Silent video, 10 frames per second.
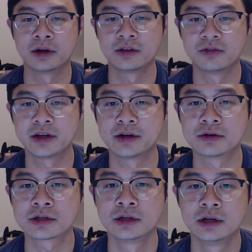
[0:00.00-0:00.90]
the
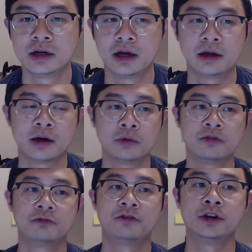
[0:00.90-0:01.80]
videos and I would
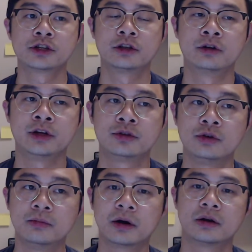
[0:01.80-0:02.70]
finish learning 2
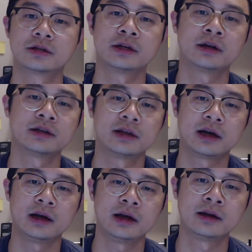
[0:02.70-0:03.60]
bars,
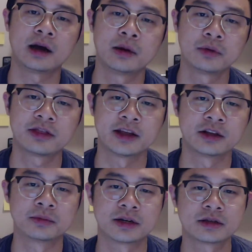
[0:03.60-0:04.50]
and I would think to
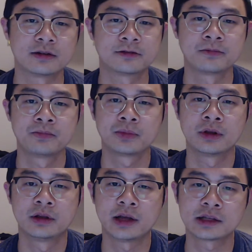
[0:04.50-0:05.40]
myself,
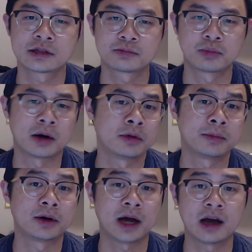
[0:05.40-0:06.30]
that's probably
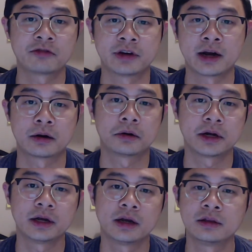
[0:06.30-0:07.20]
about half an hour,
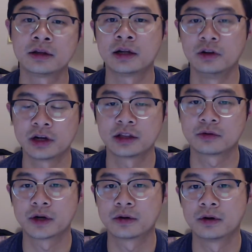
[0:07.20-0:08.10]
right? And then I look at the
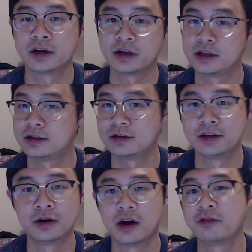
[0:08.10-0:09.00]
recording and
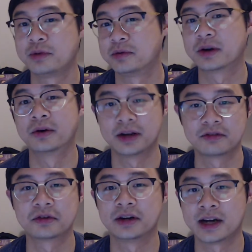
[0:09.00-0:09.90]
no, I've been recording
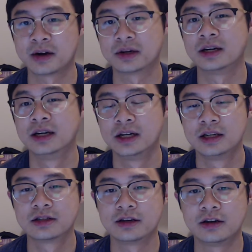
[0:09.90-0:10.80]
for an hour.
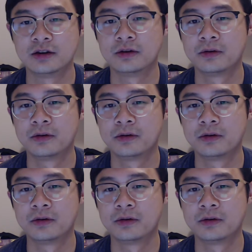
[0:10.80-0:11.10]
So